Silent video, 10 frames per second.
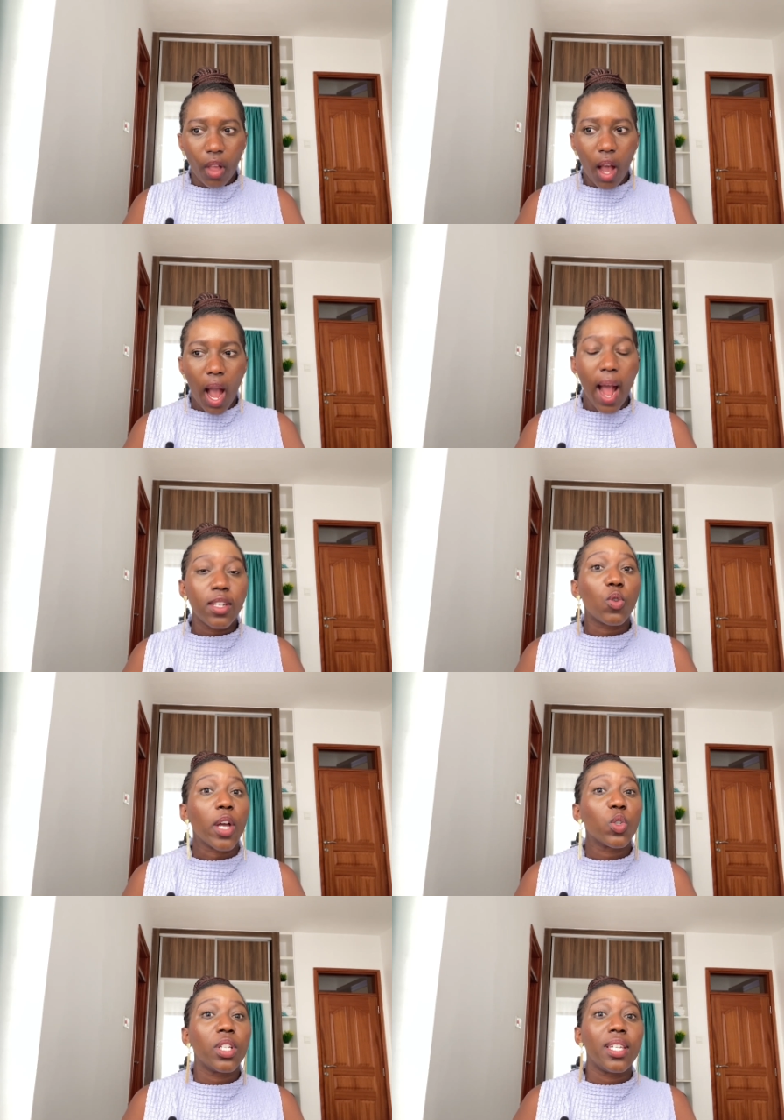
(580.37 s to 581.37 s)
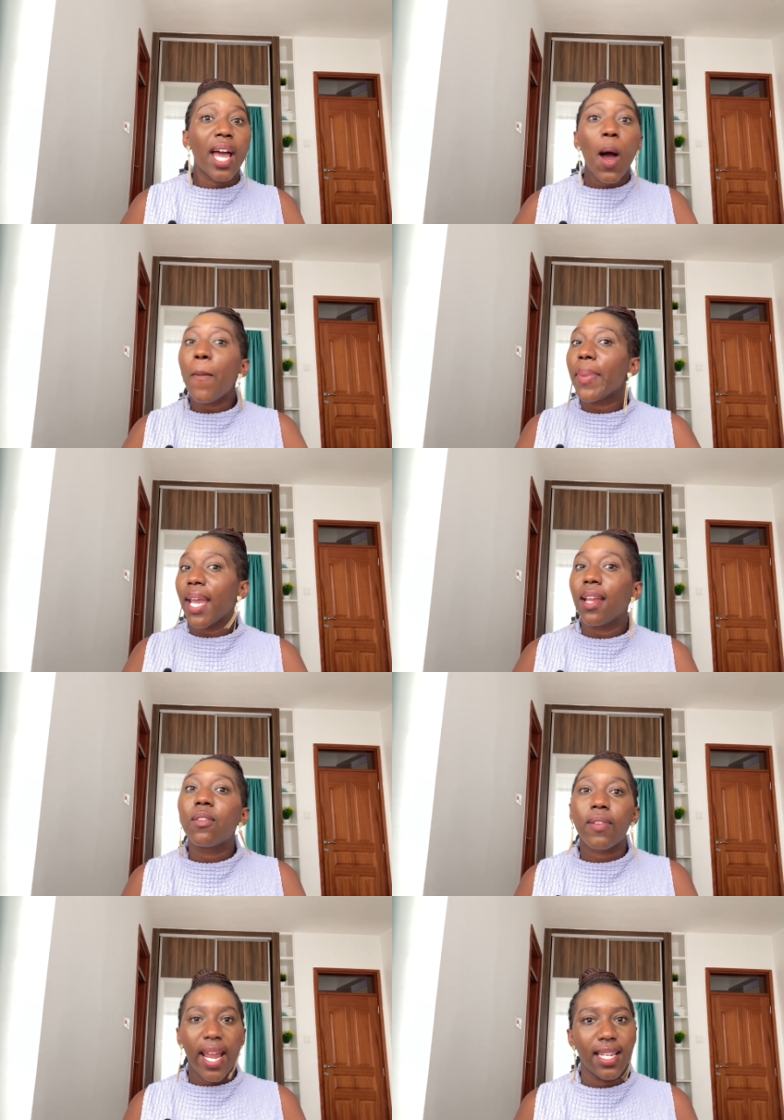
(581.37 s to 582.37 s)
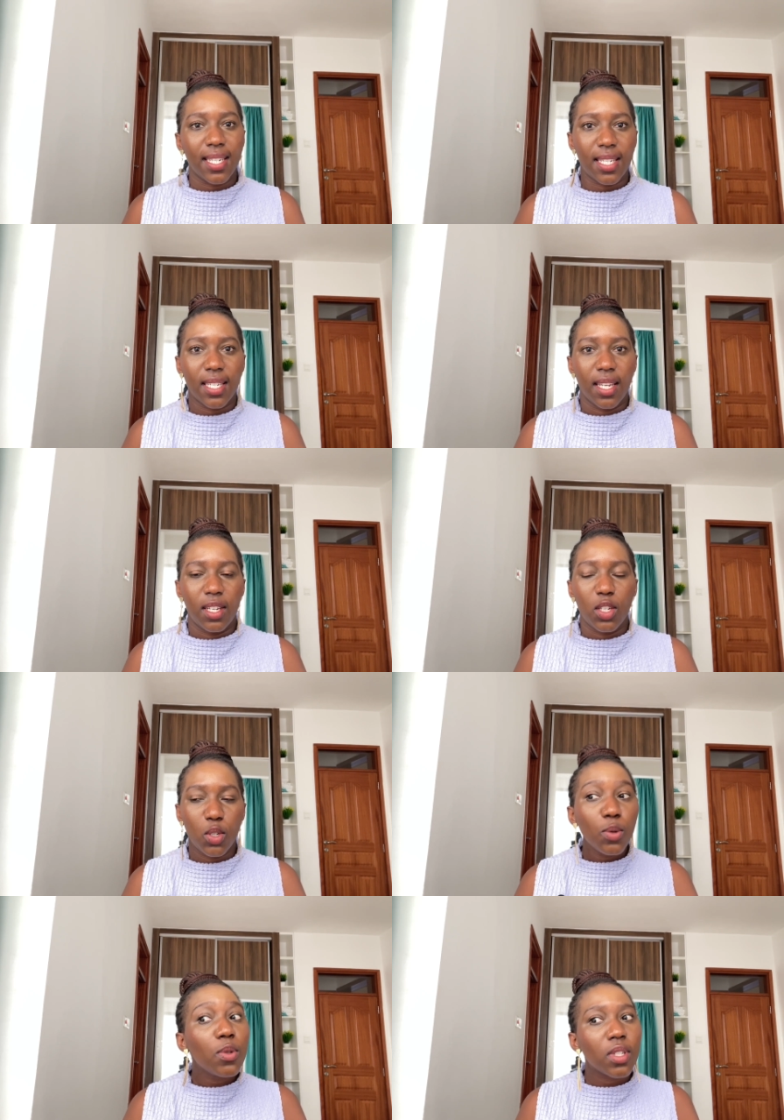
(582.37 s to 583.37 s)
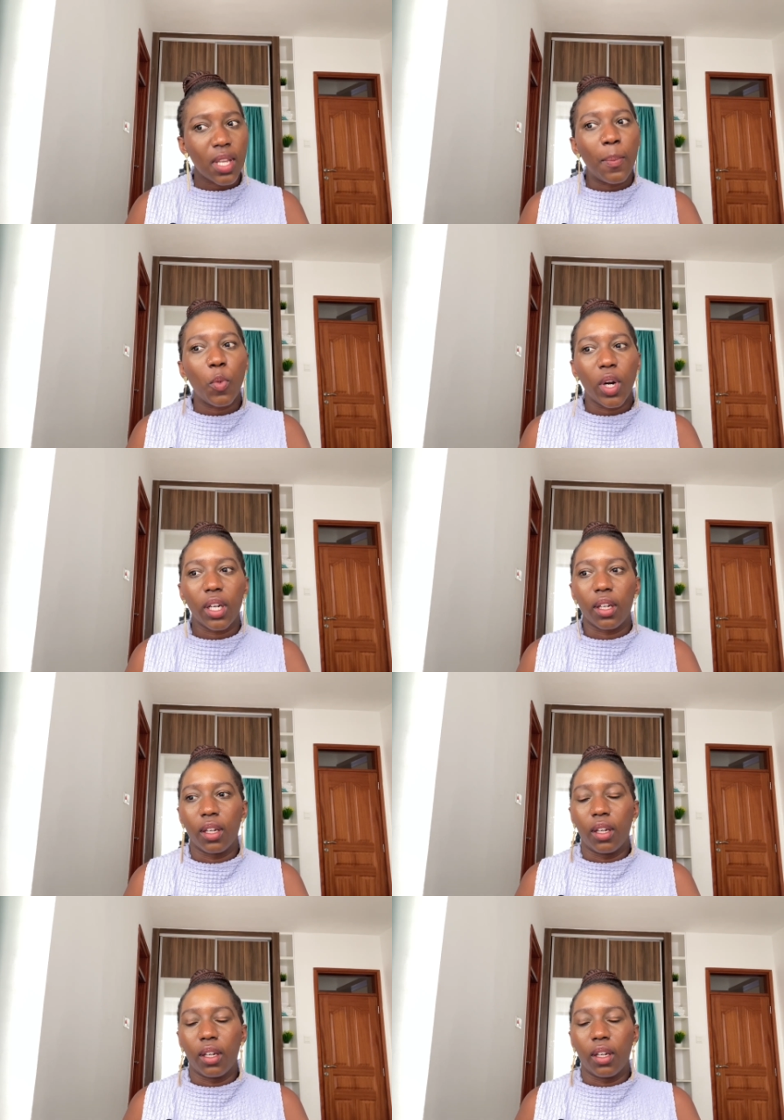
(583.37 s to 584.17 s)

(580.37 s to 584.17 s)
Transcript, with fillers: I had to actually now pay rent to someone.